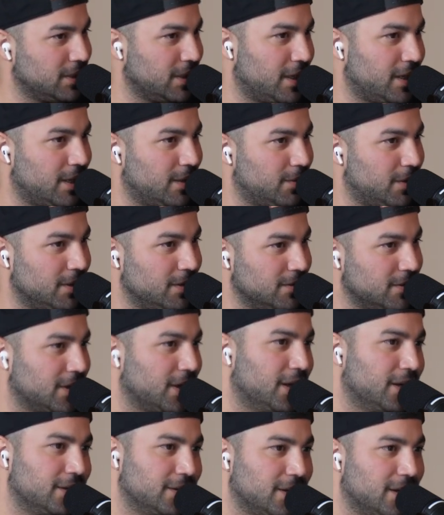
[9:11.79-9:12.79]
get out while you
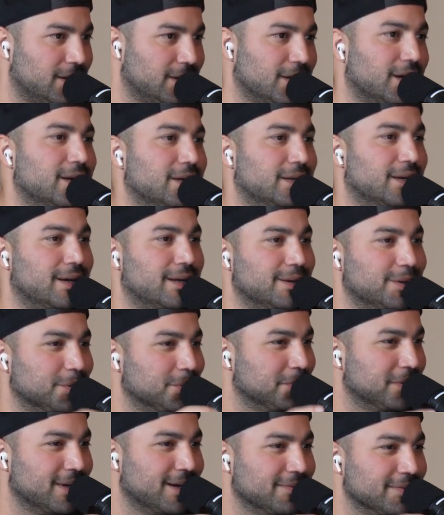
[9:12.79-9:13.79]
can, yada, yada, yada, or
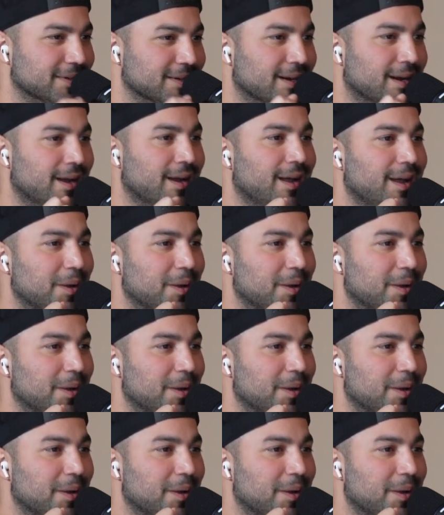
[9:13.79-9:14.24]
whatever.